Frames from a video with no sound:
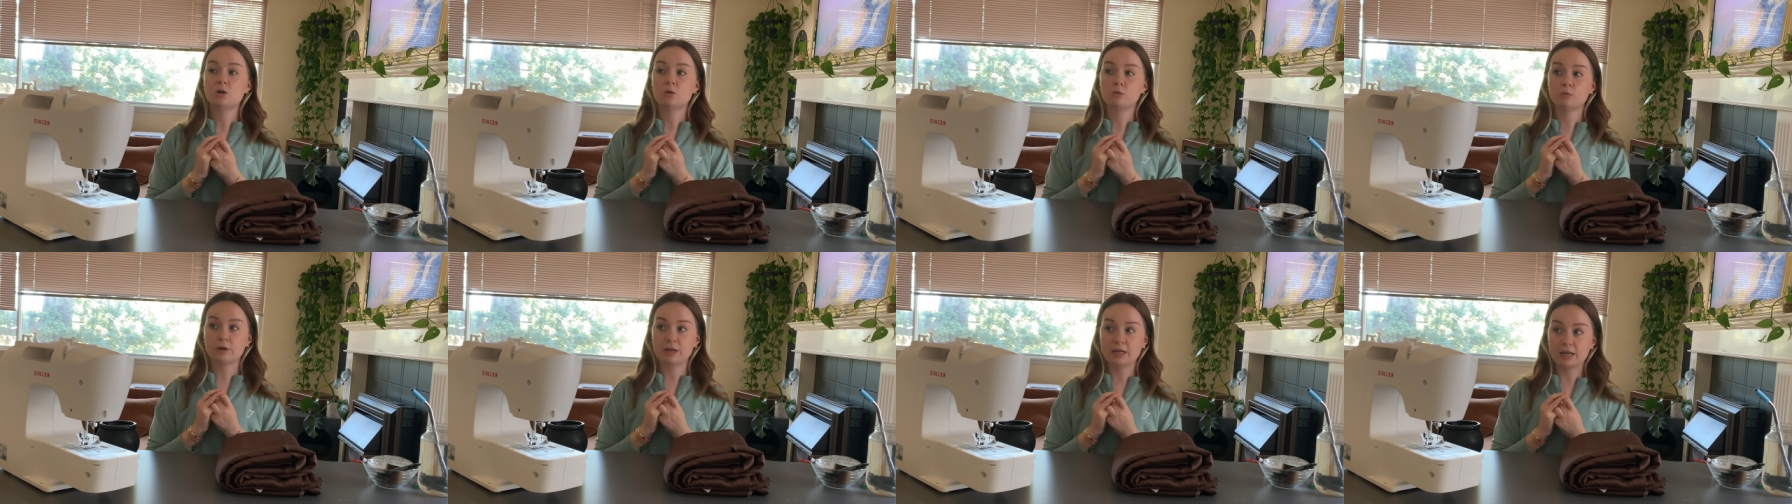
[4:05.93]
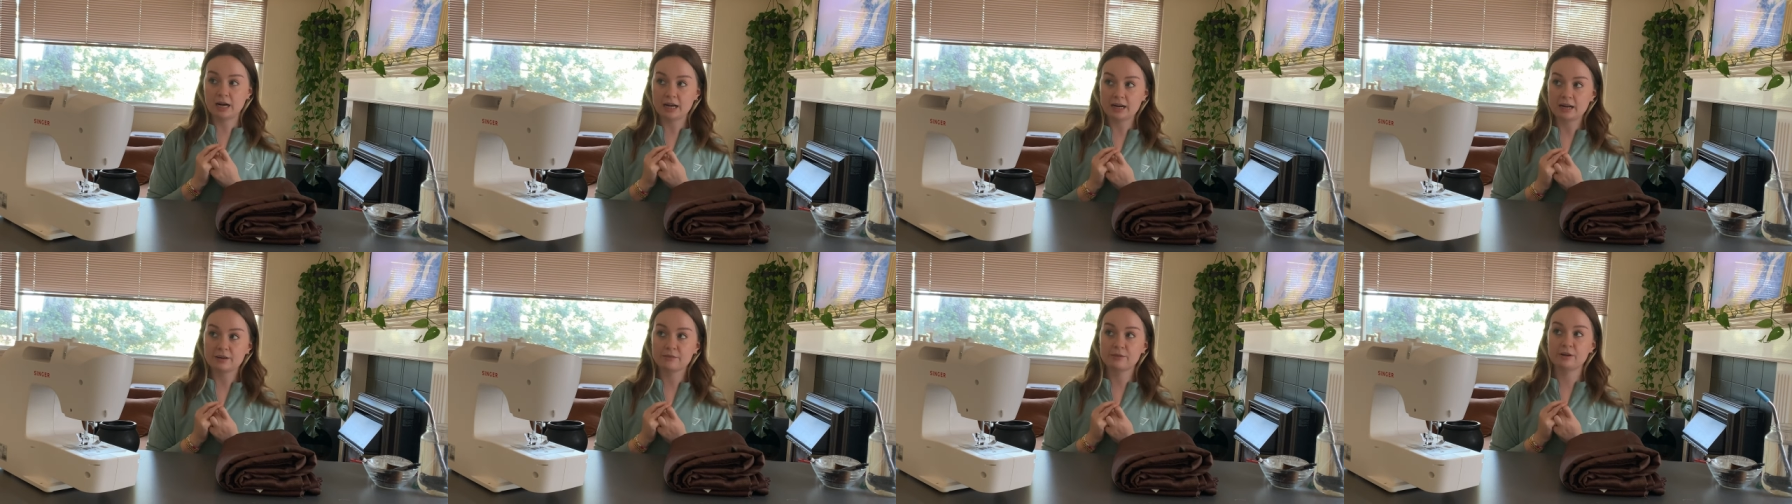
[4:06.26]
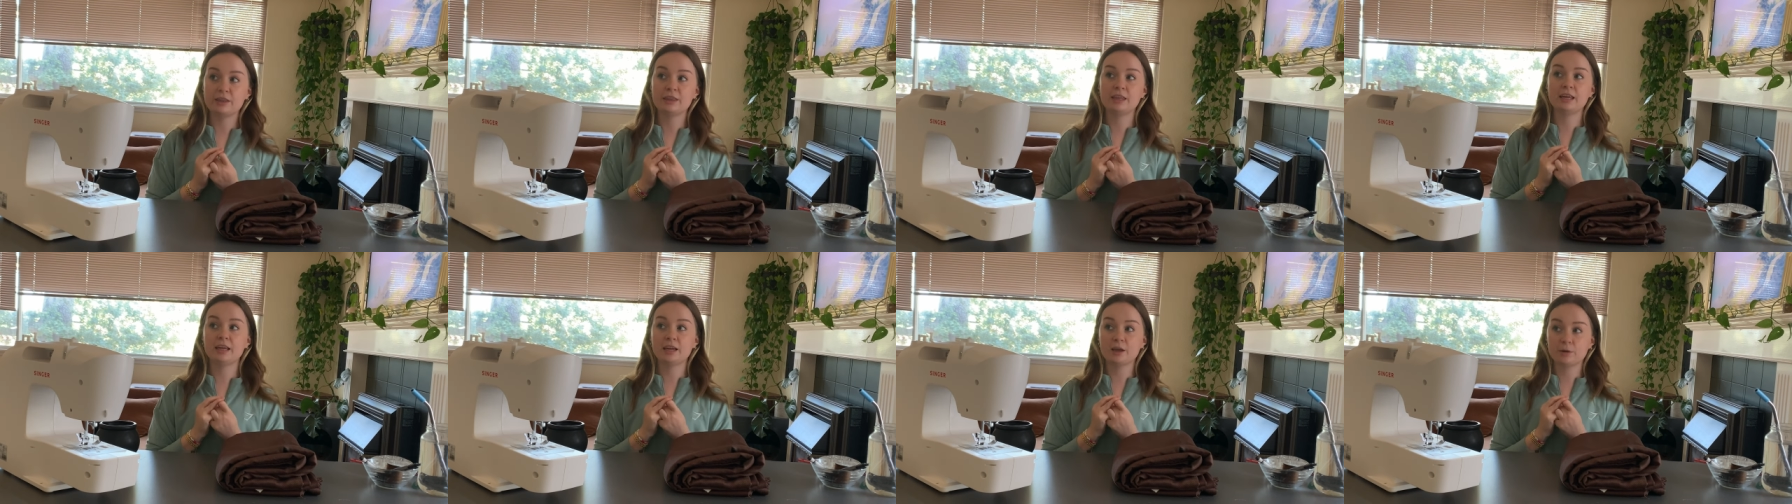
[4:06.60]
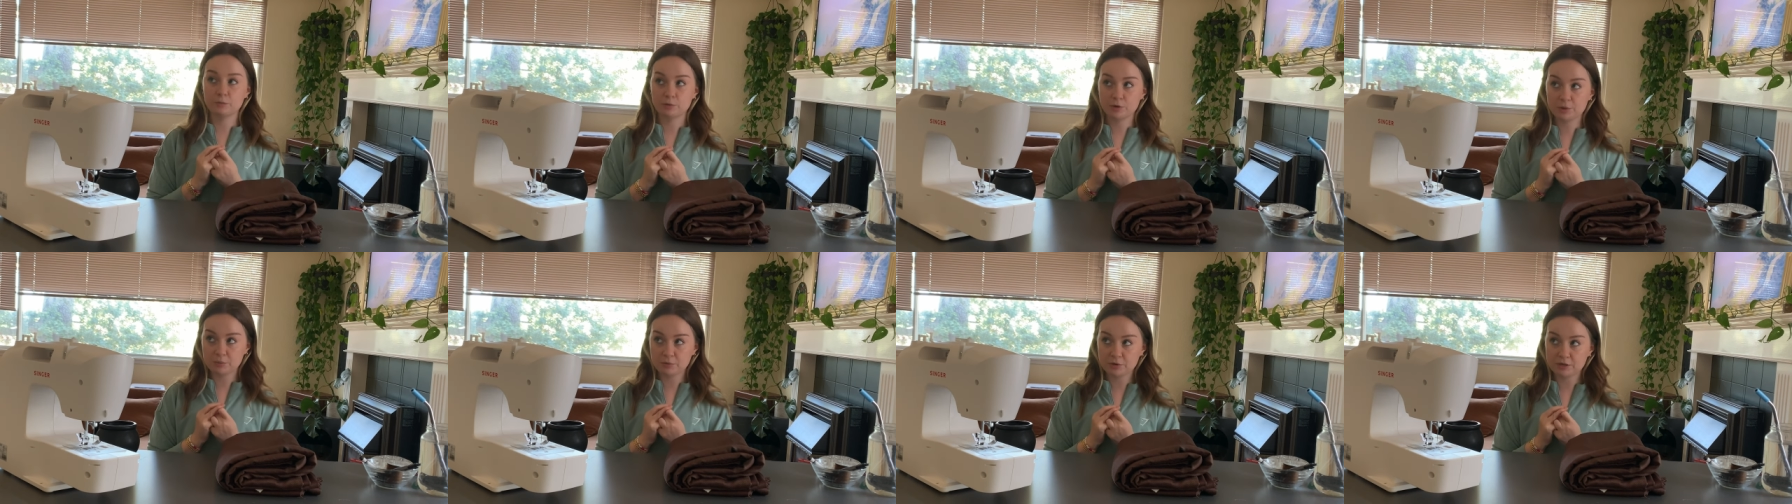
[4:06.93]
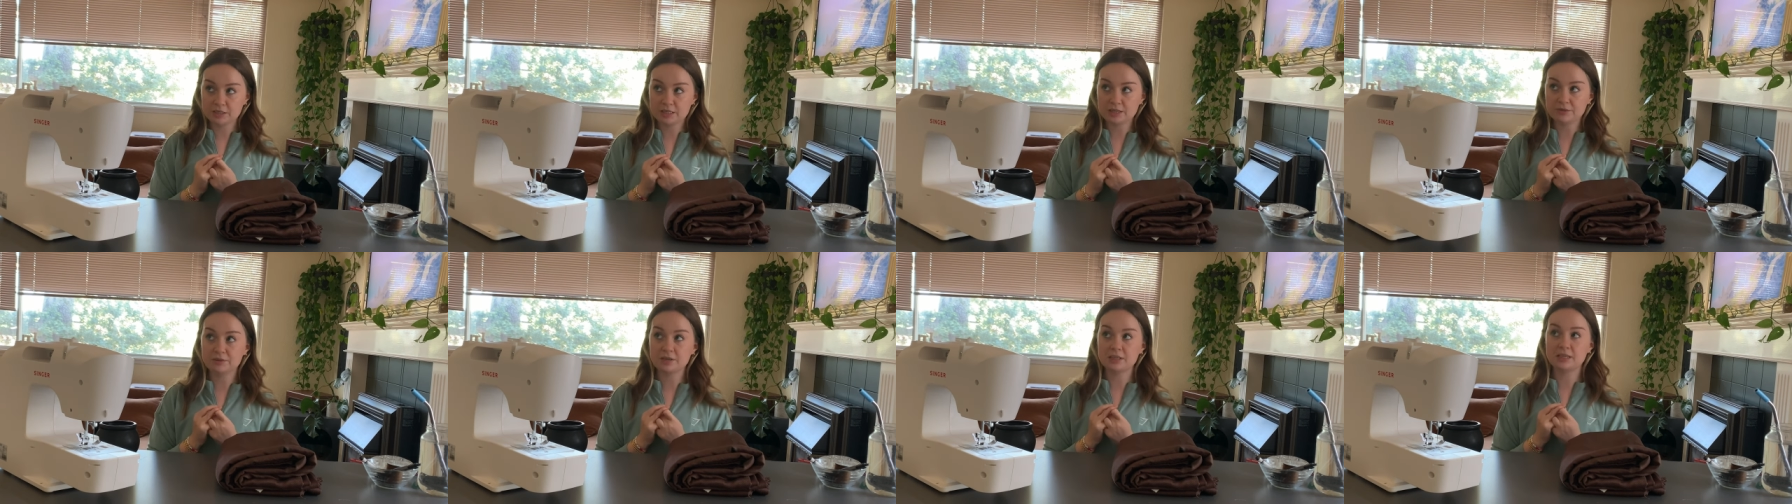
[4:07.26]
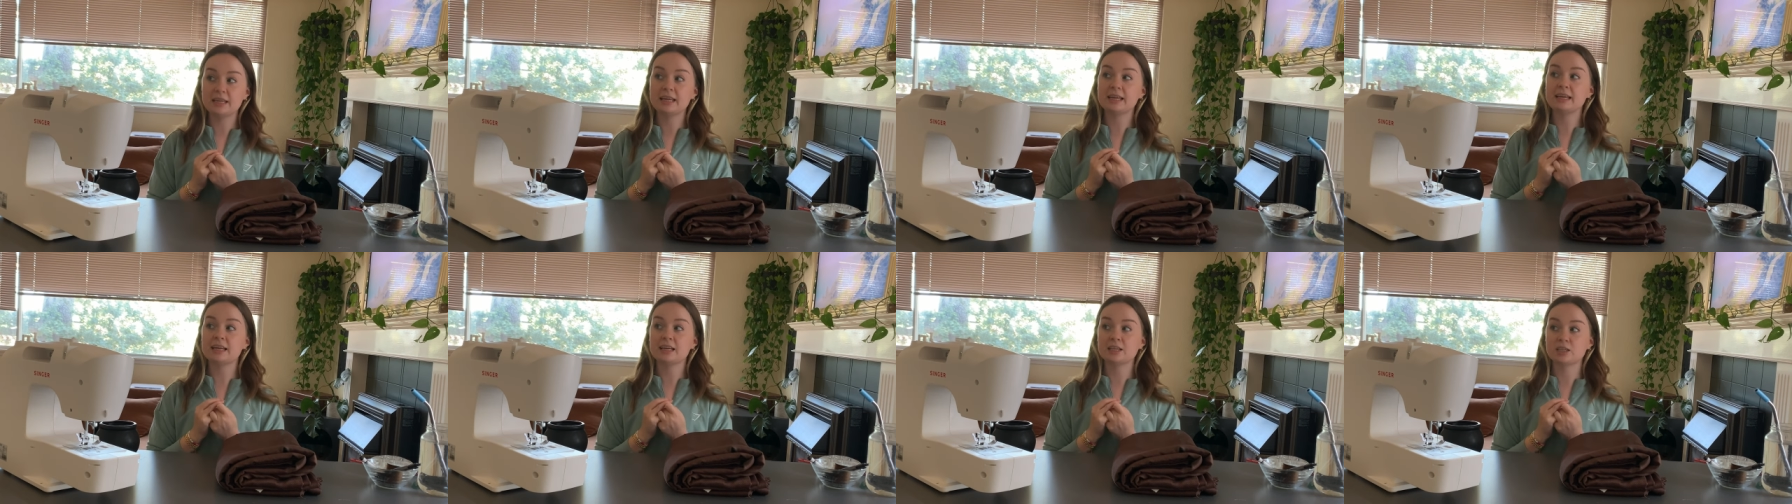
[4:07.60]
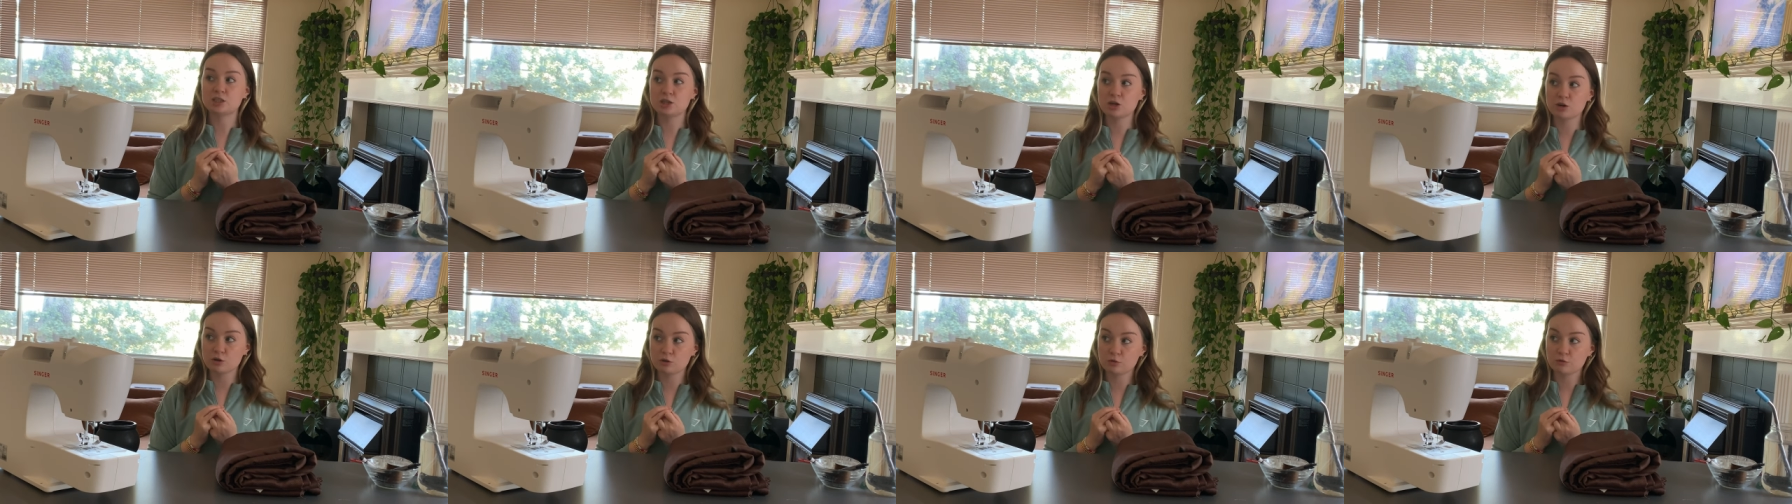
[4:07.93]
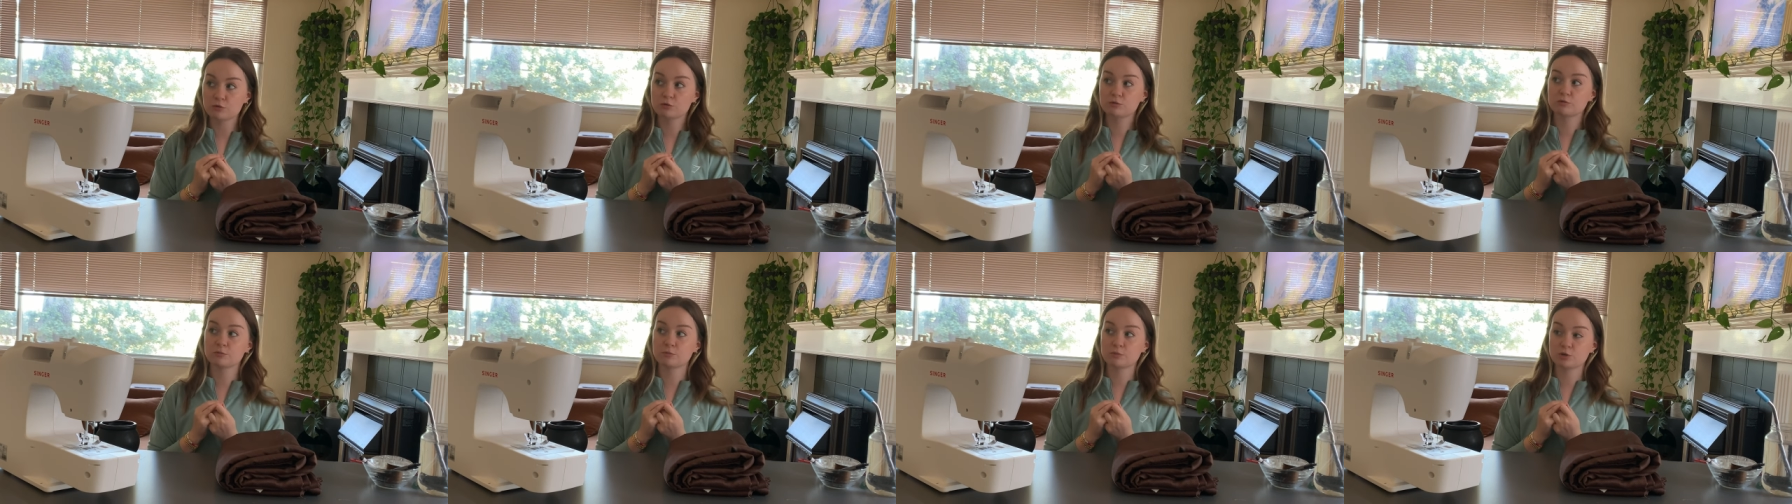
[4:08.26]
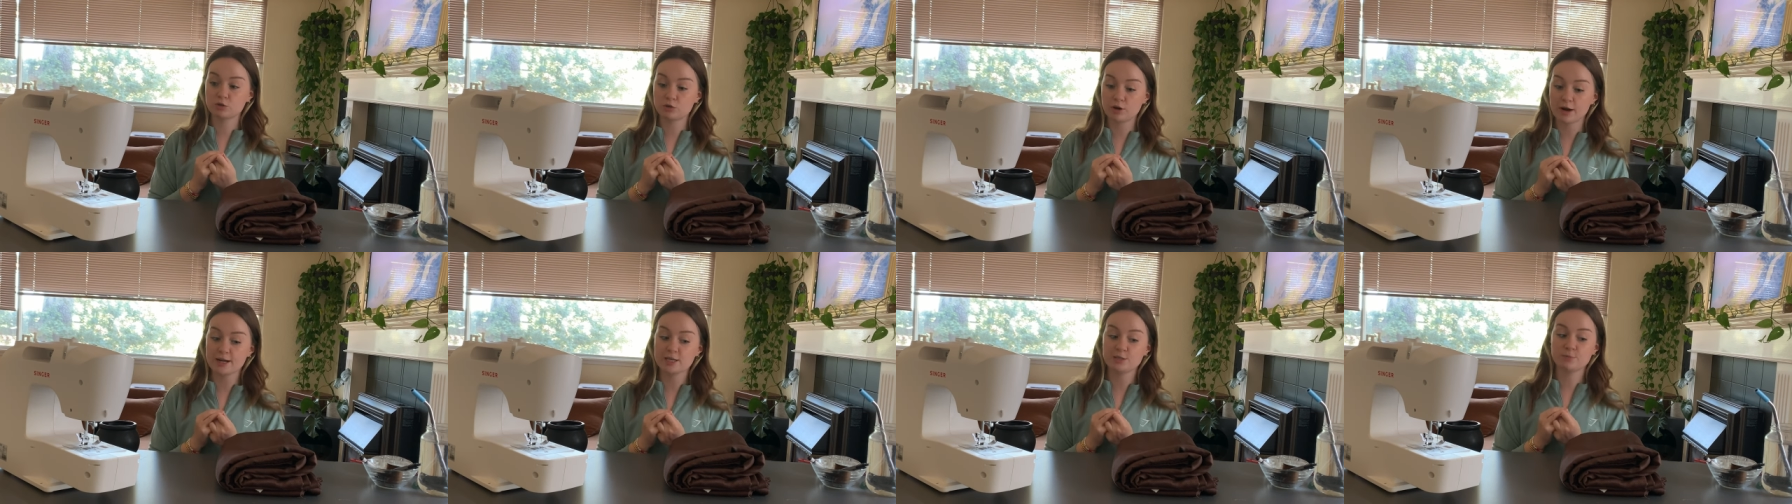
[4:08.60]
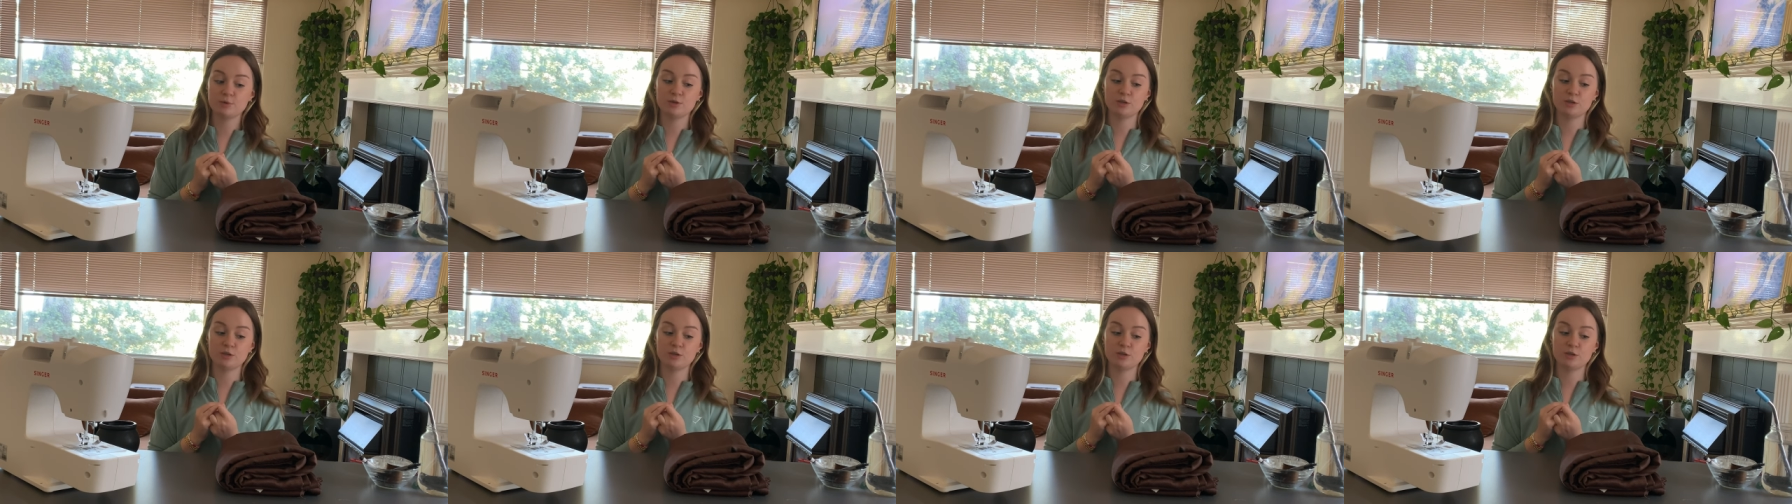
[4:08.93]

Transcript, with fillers: recut everything and reprint everything and start over from scratch.